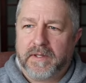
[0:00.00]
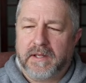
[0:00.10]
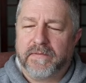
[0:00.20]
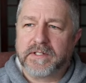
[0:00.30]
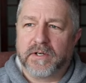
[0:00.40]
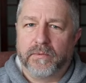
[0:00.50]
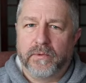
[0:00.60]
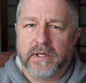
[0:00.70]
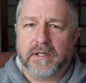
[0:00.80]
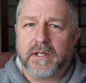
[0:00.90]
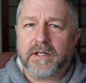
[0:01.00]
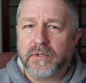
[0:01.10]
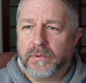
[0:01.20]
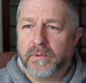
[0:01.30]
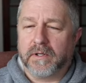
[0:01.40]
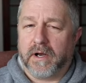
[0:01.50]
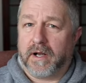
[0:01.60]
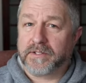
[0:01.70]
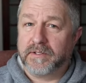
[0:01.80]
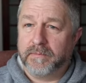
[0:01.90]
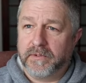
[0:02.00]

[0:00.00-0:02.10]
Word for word: if it's a really cool, awesome